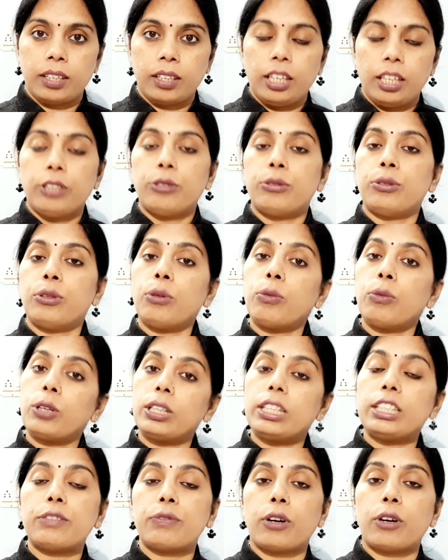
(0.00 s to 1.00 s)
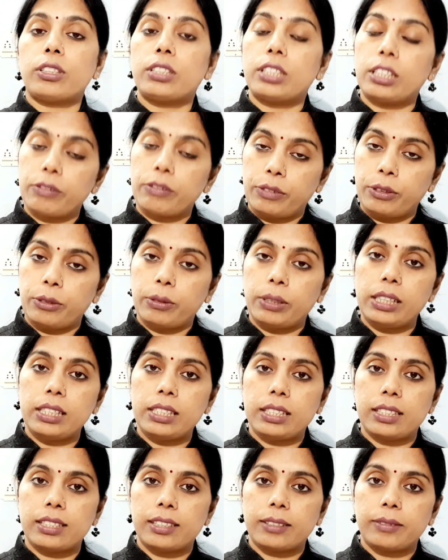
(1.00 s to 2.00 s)
You know what is fossil fuels?
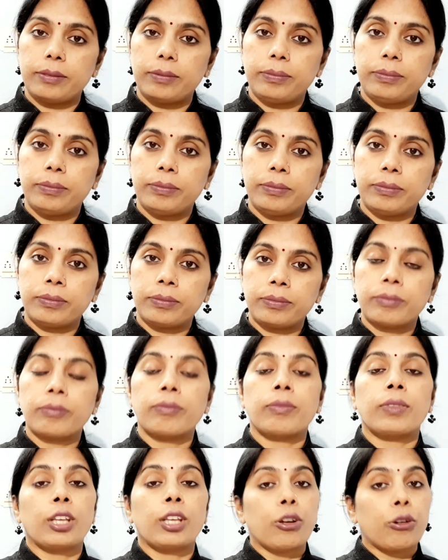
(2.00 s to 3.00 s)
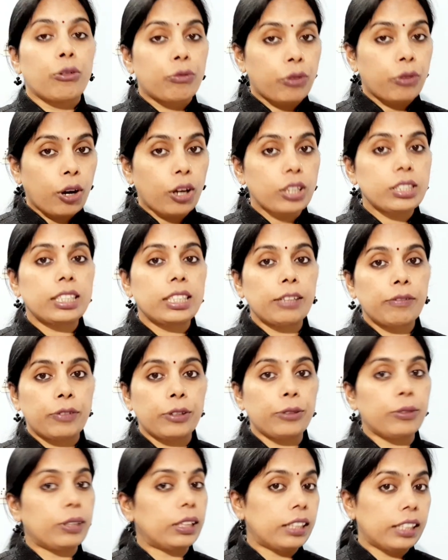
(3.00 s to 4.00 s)
Fossil
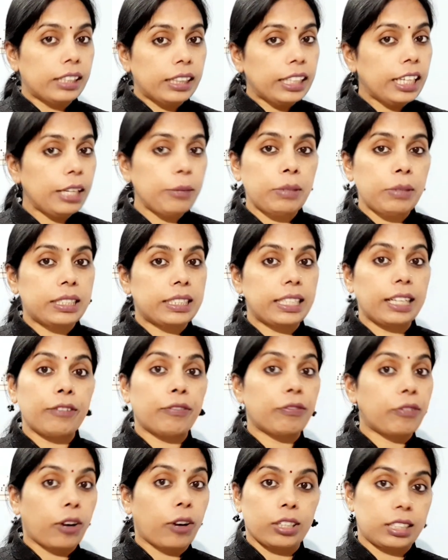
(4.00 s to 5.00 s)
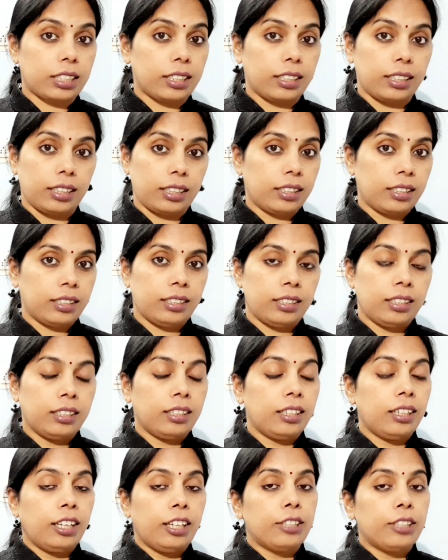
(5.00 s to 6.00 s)
fuel, the name itself fossil.
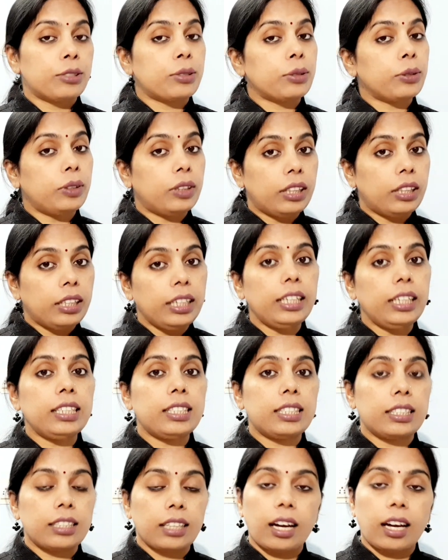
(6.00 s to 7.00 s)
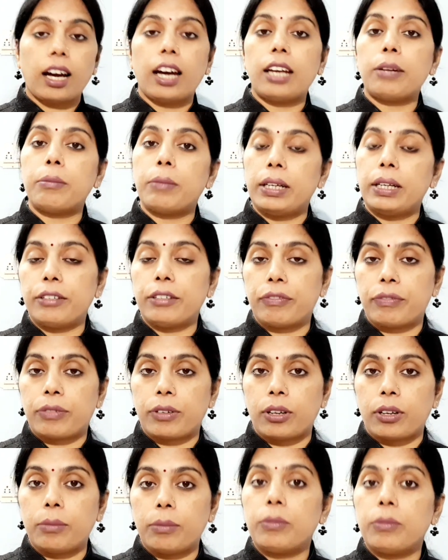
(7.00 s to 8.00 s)
So these are made up
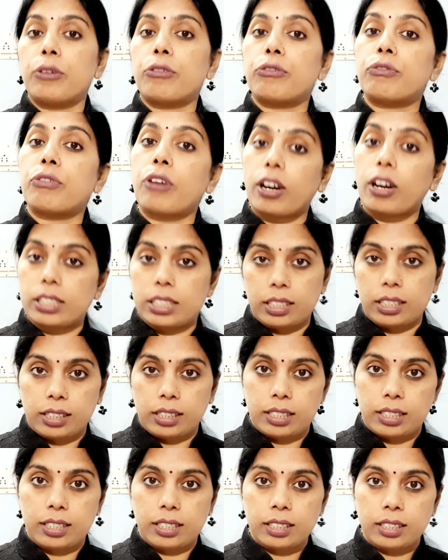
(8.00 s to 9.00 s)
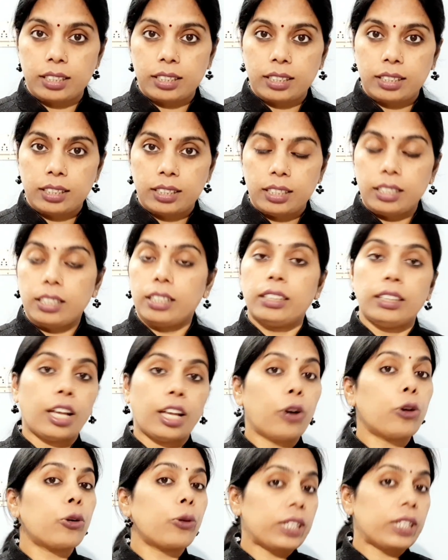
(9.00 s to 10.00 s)
from fossils. Now
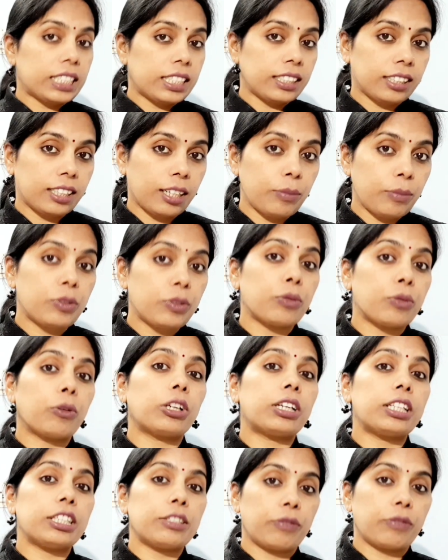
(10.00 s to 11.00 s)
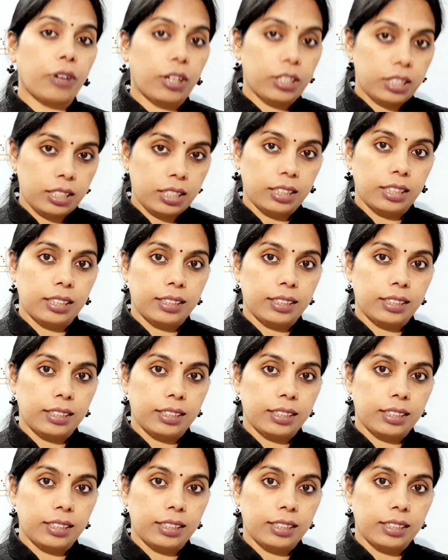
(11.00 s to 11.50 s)
question comes, what is fossil?